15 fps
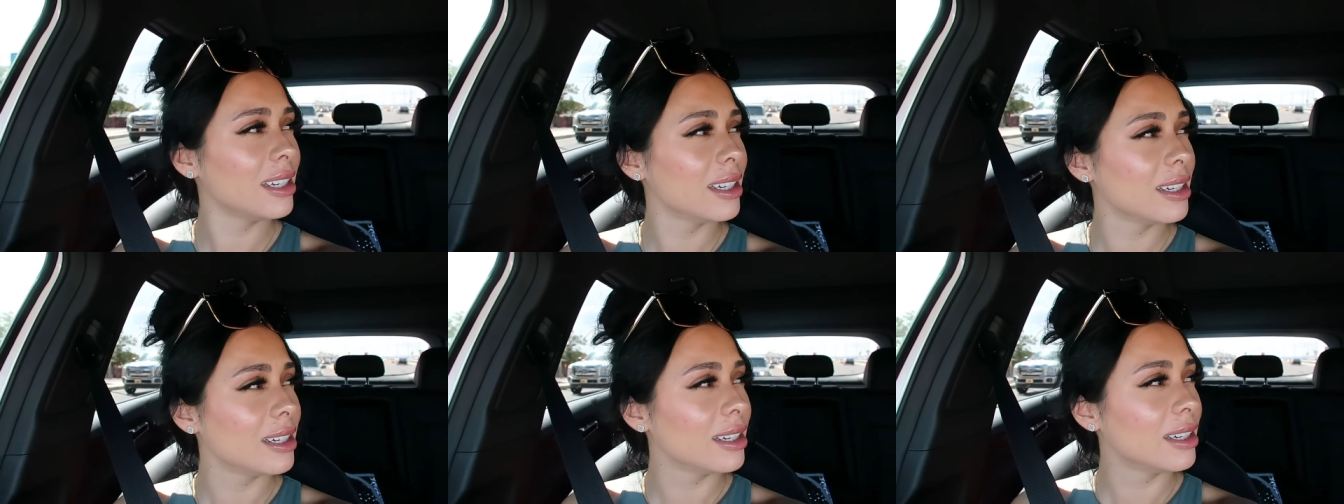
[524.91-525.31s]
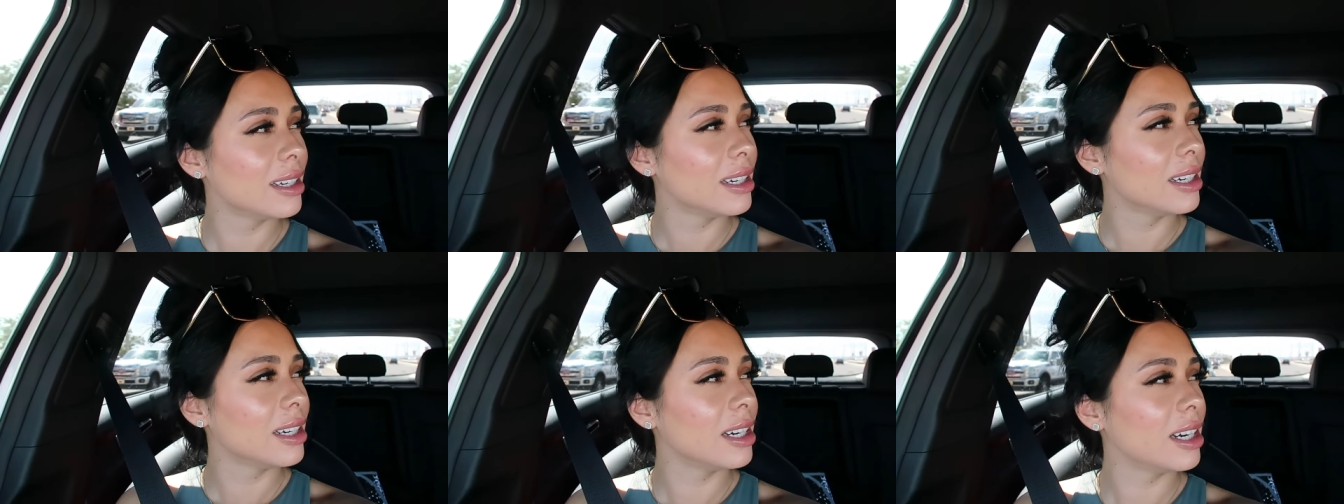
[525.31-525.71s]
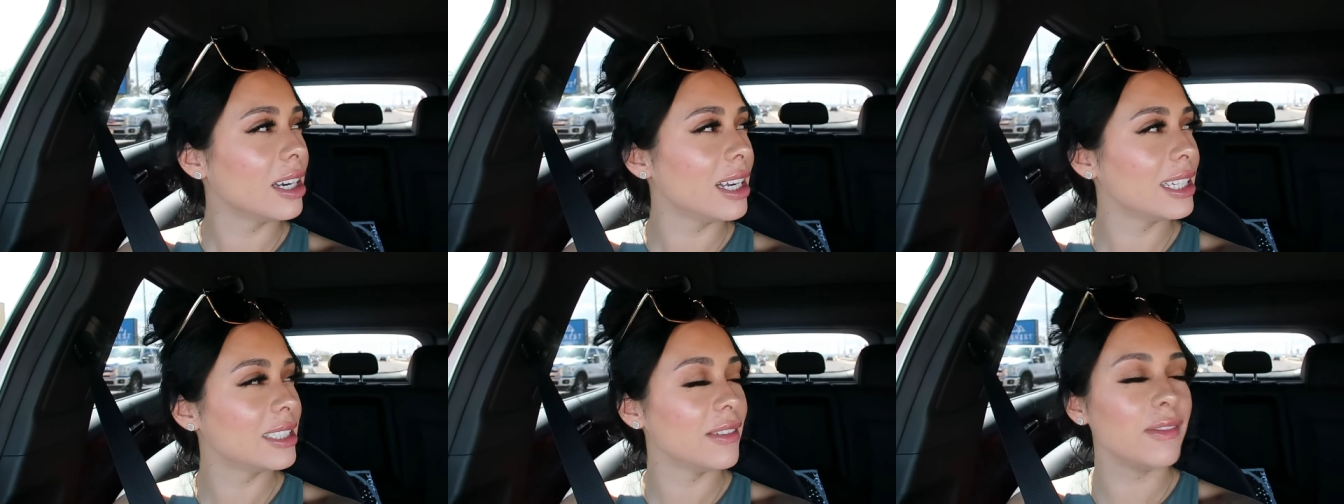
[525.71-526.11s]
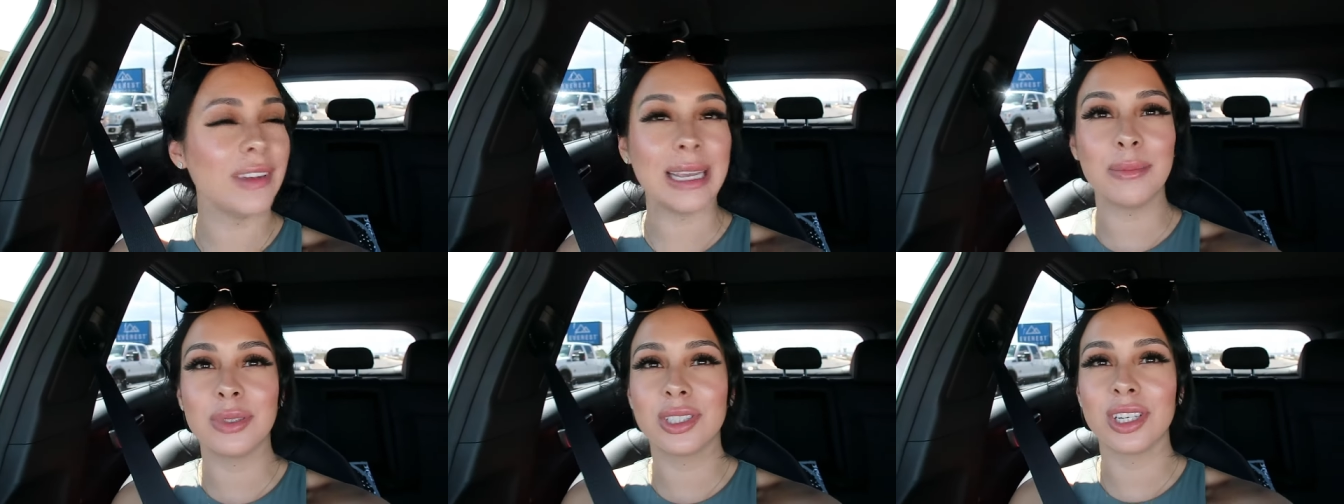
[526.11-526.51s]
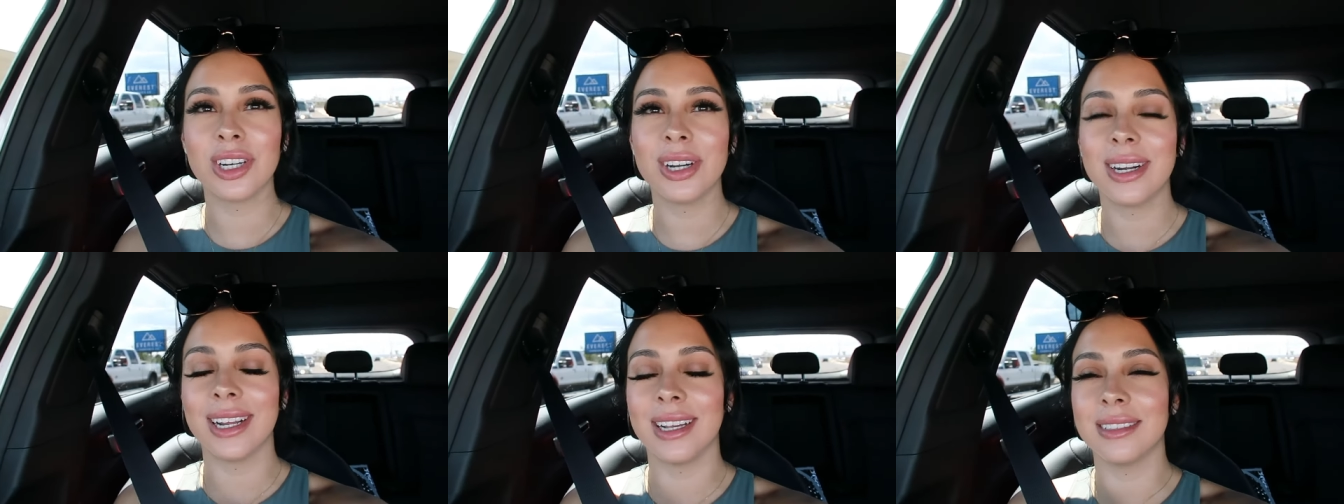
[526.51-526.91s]
It's a vape shirt. It's a vape
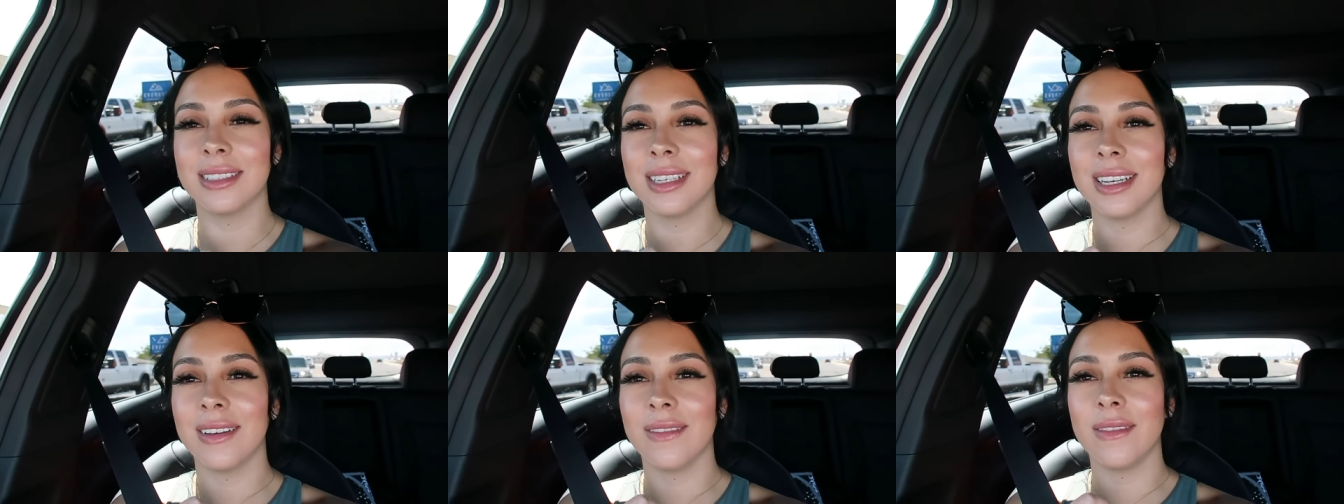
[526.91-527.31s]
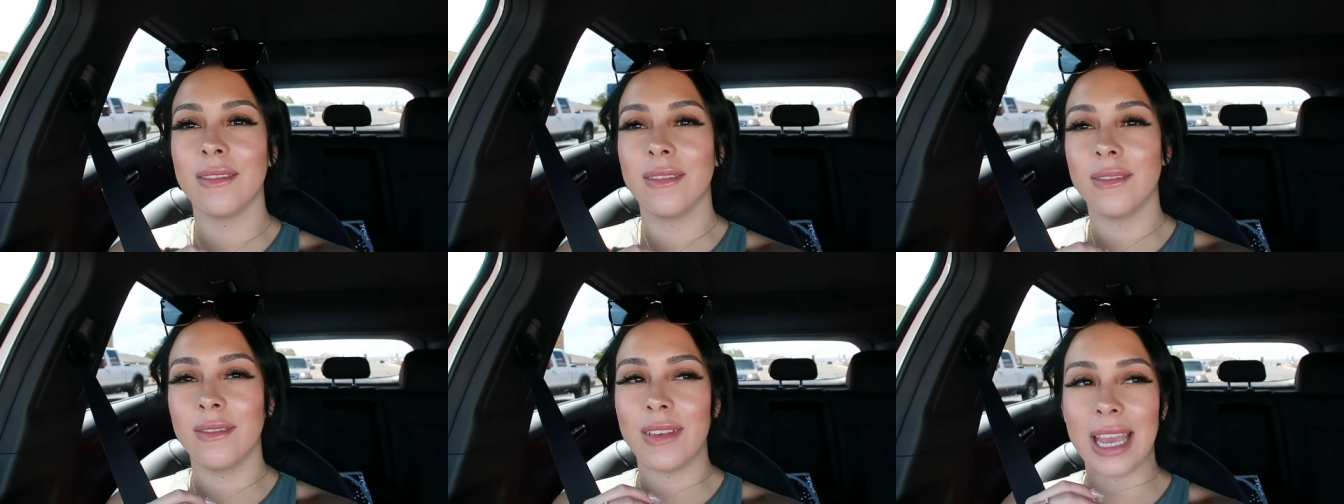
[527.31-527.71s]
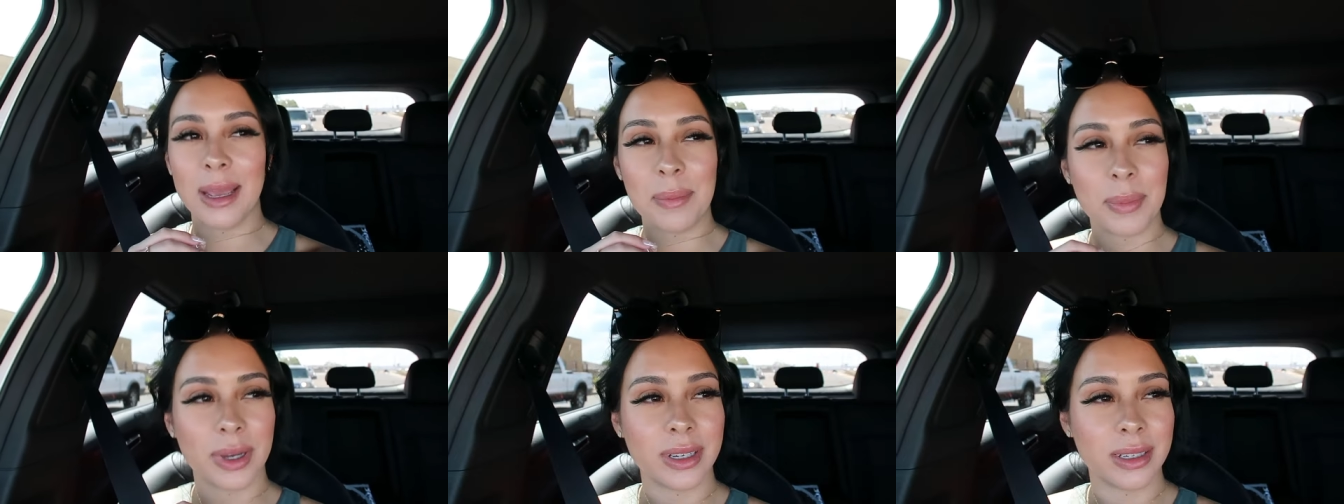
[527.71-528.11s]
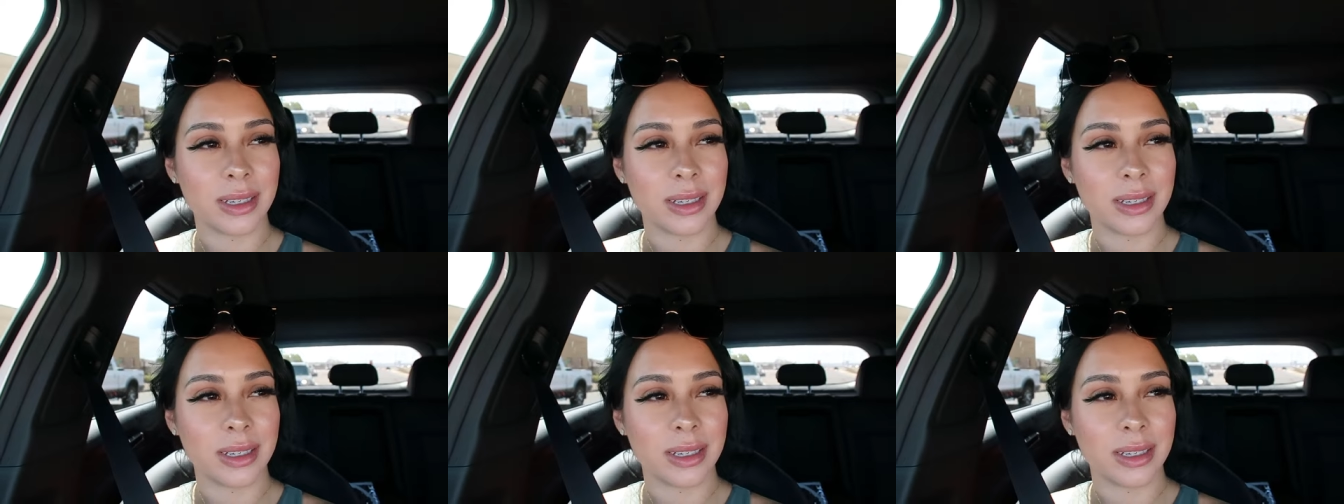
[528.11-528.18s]
shirt and vape. I guess it, vape?